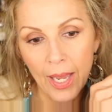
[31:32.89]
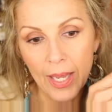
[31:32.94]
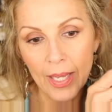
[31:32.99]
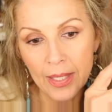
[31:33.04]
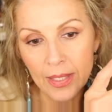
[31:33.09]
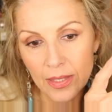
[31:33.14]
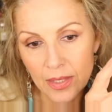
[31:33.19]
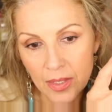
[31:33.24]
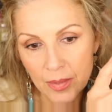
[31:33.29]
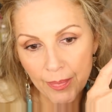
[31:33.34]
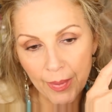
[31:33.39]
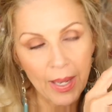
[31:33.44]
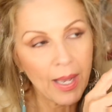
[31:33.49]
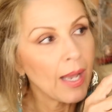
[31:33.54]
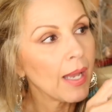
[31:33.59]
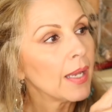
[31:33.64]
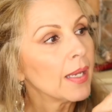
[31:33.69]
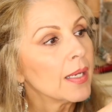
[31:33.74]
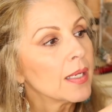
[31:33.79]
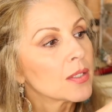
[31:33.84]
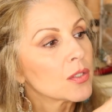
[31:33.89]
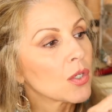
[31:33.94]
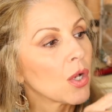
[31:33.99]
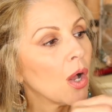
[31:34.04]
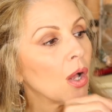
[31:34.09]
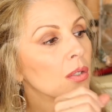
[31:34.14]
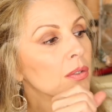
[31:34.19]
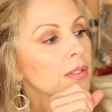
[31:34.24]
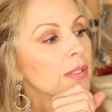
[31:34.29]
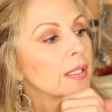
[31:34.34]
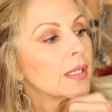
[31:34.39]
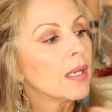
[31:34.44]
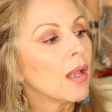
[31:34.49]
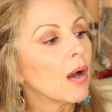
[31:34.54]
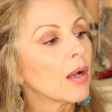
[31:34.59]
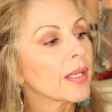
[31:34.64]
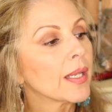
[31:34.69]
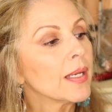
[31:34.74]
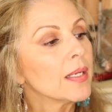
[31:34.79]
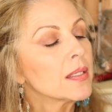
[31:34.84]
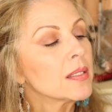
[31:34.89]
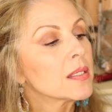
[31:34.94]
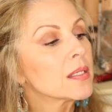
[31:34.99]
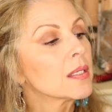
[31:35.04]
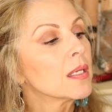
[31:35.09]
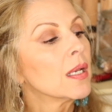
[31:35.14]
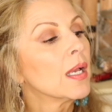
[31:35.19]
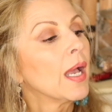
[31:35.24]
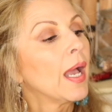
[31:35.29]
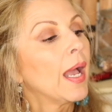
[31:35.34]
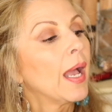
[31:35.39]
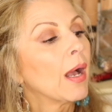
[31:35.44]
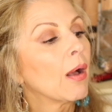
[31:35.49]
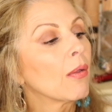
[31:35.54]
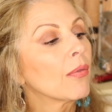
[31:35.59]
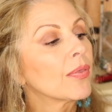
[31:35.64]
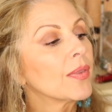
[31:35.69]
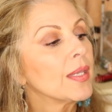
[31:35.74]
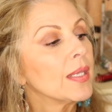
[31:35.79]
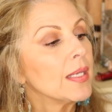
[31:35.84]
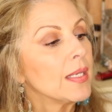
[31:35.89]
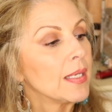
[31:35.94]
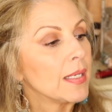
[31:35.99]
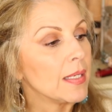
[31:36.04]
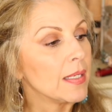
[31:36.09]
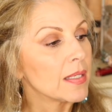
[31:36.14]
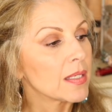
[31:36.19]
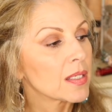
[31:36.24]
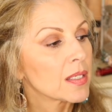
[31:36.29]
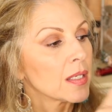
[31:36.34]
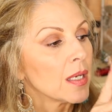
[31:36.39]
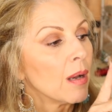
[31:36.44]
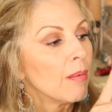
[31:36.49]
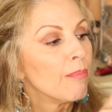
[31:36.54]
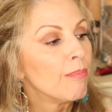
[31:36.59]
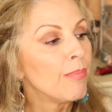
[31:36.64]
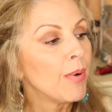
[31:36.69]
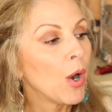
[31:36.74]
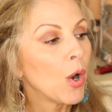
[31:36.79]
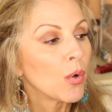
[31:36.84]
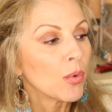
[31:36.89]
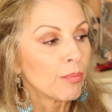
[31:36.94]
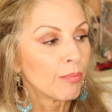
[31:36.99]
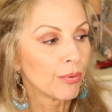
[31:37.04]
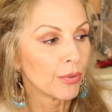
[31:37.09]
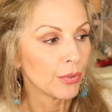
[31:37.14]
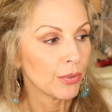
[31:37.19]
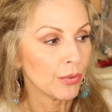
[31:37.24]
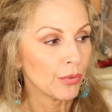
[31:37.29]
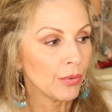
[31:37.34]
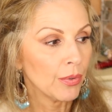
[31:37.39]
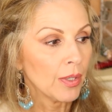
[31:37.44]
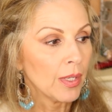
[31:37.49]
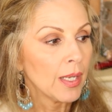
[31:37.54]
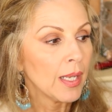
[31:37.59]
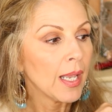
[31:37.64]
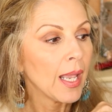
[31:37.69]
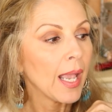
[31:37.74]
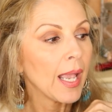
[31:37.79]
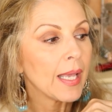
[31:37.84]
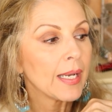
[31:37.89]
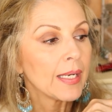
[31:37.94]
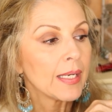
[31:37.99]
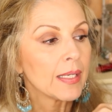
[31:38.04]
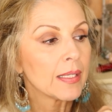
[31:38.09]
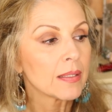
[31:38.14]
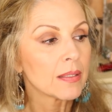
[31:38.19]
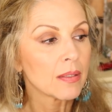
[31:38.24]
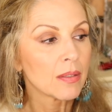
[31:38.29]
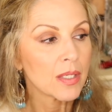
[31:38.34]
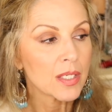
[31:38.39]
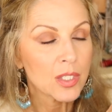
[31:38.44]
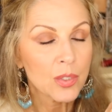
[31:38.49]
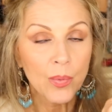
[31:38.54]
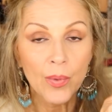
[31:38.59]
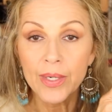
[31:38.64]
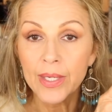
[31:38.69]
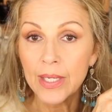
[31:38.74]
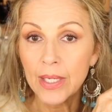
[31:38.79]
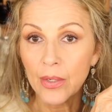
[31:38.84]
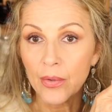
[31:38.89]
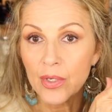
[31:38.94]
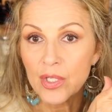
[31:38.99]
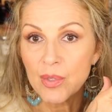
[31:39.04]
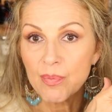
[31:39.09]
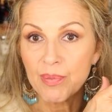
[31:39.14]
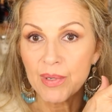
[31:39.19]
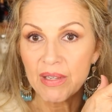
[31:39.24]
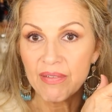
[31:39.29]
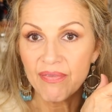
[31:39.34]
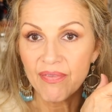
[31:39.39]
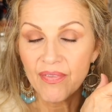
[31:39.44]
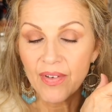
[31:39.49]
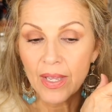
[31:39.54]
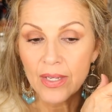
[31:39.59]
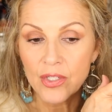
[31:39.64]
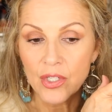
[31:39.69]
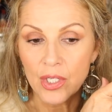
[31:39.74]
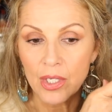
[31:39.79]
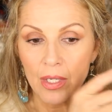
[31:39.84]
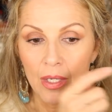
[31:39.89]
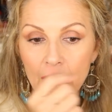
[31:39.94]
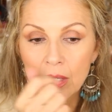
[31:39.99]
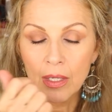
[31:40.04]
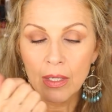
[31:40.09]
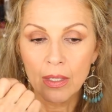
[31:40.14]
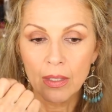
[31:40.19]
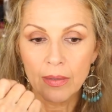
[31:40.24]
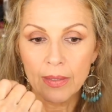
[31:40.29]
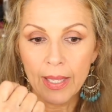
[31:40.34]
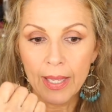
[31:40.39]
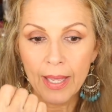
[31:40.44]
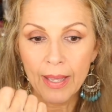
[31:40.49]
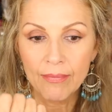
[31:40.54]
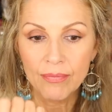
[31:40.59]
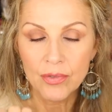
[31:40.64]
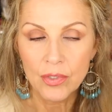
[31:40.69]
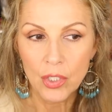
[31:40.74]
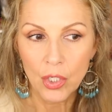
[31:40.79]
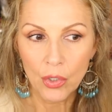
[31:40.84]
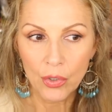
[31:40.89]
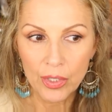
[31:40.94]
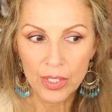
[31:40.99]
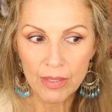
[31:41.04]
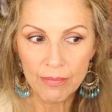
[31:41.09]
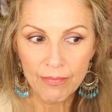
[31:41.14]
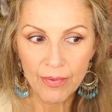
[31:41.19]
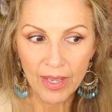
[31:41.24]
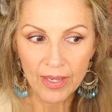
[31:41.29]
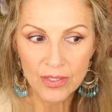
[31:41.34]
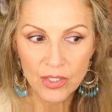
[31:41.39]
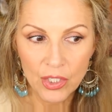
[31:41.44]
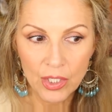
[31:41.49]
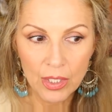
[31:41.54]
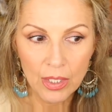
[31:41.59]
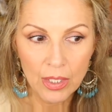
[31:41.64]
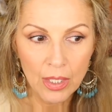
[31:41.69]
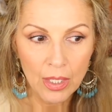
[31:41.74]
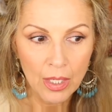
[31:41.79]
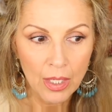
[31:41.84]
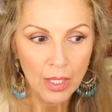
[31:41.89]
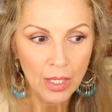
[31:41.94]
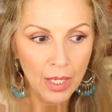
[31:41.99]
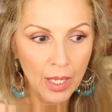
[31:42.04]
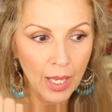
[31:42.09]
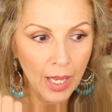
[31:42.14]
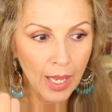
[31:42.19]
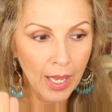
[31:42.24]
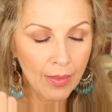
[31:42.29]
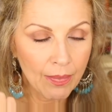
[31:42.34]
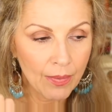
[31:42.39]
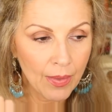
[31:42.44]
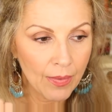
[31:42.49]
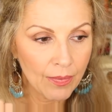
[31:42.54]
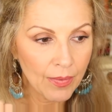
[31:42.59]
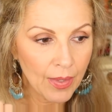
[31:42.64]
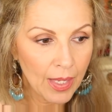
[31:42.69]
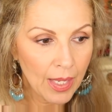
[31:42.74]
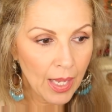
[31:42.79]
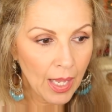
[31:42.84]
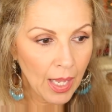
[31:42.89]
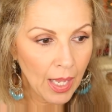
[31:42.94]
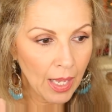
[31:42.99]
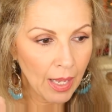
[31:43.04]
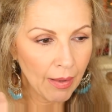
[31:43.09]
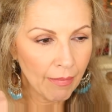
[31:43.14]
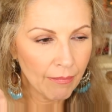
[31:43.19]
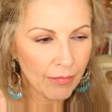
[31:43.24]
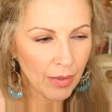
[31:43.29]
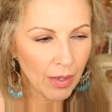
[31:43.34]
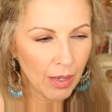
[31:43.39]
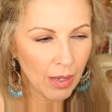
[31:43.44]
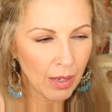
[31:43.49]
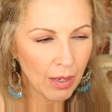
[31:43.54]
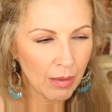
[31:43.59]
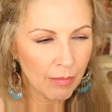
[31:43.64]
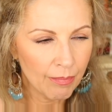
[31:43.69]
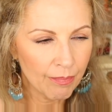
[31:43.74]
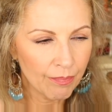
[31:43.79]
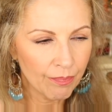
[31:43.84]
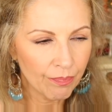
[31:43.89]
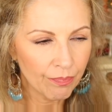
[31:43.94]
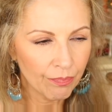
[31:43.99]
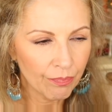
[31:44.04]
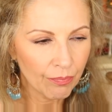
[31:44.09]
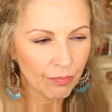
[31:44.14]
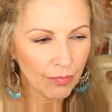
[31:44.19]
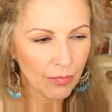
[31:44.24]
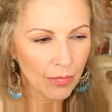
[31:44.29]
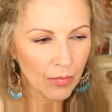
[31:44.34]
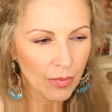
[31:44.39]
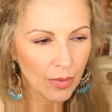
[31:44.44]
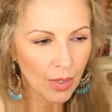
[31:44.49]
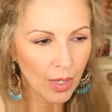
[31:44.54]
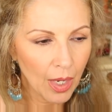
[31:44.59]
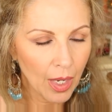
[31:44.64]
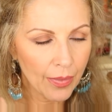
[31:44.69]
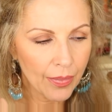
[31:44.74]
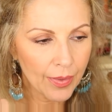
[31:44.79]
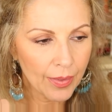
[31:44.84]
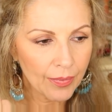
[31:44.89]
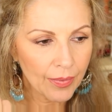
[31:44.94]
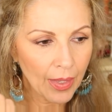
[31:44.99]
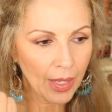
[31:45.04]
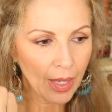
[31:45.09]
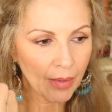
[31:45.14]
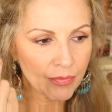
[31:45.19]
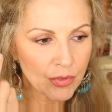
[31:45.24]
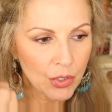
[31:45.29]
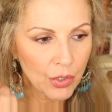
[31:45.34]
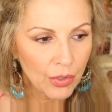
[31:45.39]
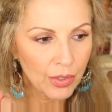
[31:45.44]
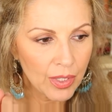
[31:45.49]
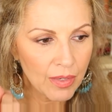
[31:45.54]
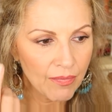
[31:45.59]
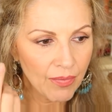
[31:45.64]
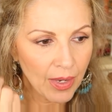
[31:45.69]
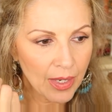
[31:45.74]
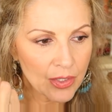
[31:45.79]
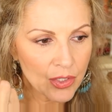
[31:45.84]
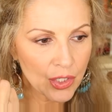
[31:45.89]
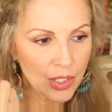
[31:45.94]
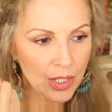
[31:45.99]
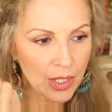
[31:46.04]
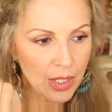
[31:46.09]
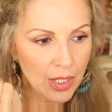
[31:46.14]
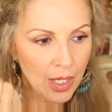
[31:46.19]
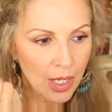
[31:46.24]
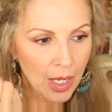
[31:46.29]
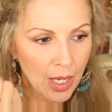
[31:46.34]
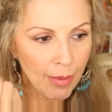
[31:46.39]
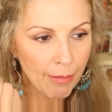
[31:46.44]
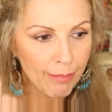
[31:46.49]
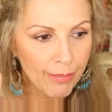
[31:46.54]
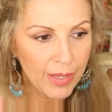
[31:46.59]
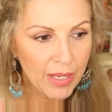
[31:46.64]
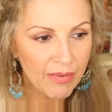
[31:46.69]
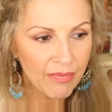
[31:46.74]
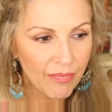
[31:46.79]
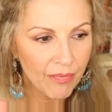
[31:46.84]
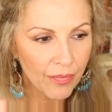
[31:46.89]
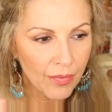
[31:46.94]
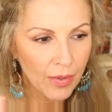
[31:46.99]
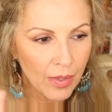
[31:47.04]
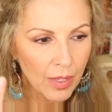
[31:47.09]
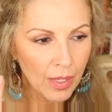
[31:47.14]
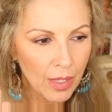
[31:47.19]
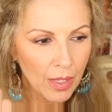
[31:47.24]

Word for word: and it's called Nugget's Healthy Eats Bone Brew, and this one here is beef veggie. They have turkey veggie, and then they have I think they have turkey veggie, beef,